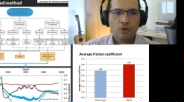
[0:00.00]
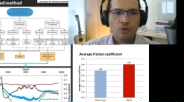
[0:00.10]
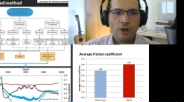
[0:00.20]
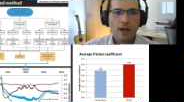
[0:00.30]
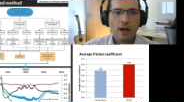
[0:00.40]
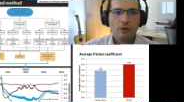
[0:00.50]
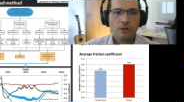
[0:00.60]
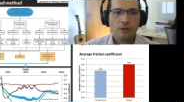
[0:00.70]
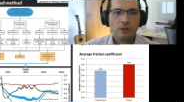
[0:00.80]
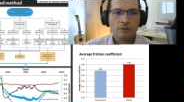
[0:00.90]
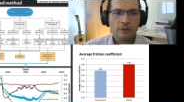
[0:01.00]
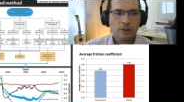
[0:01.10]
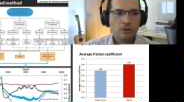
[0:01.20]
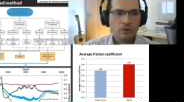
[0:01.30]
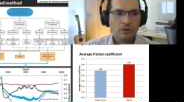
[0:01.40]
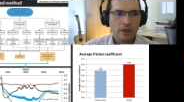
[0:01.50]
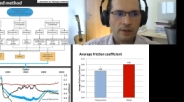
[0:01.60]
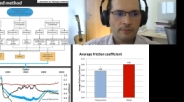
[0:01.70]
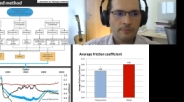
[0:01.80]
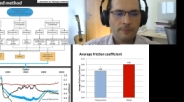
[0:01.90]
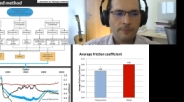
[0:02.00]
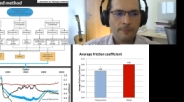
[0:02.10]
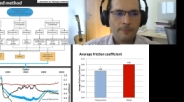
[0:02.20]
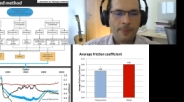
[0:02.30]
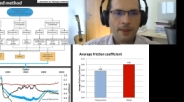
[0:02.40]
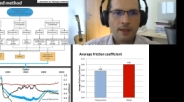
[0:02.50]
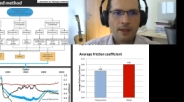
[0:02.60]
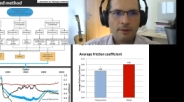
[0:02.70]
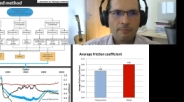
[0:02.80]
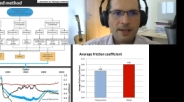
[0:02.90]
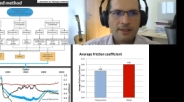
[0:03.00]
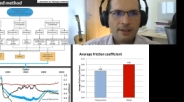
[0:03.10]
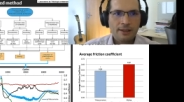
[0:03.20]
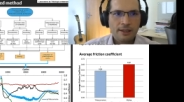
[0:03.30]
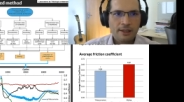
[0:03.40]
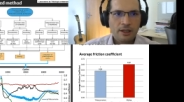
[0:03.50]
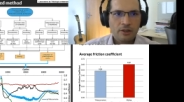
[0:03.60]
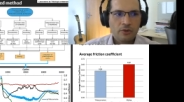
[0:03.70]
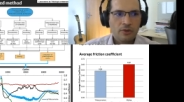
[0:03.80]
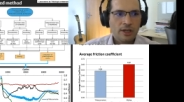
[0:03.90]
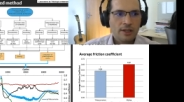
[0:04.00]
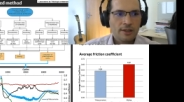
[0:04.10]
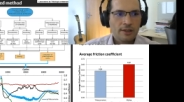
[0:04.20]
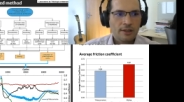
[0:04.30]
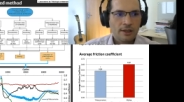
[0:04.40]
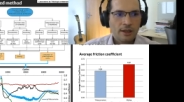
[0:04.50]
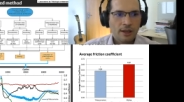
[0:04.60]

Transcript: sugar alcohol industry. Basically, it consists